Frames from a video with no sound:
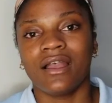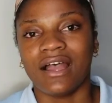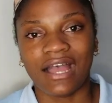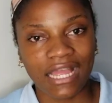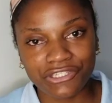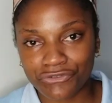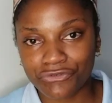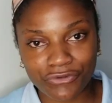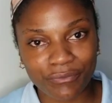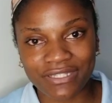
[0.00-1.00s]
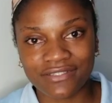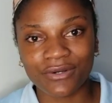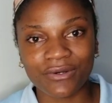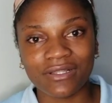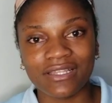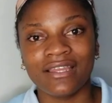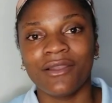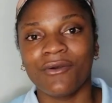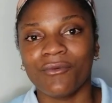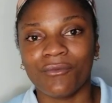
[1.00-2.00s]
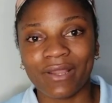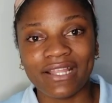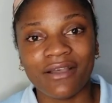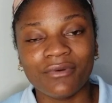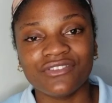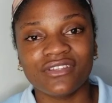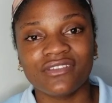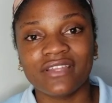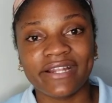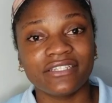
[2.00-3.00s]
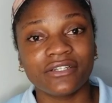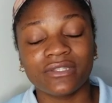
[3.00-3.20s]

And truth be told, when I was just starting out,